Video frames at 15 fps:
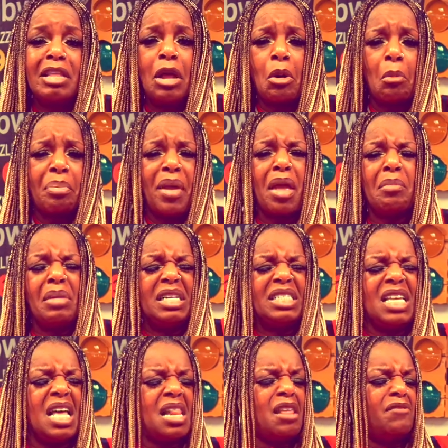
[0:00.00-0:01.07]
they don't pay my
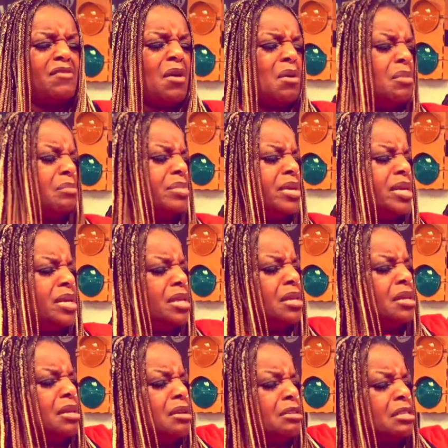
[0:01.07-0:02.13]
telephone
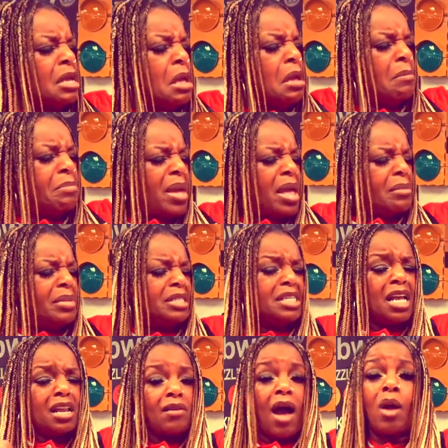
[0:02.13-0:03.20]
bills. Pay my
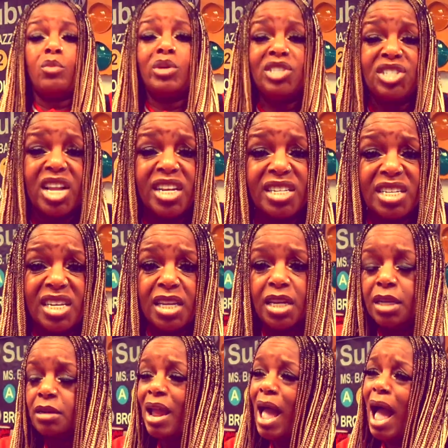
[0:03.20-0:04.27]
telephone. I wish they
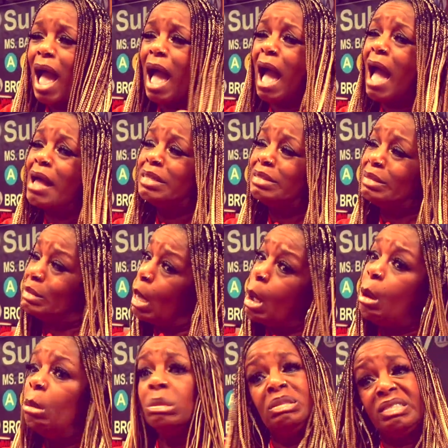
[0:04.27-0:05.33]
did. I
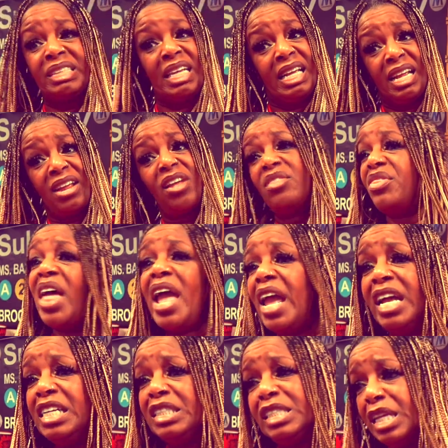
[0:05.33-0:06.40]
don't think
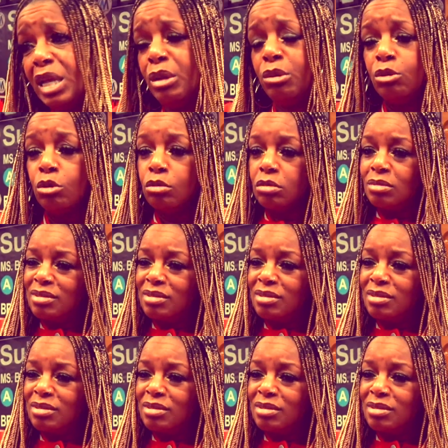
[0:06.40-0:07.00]
they do.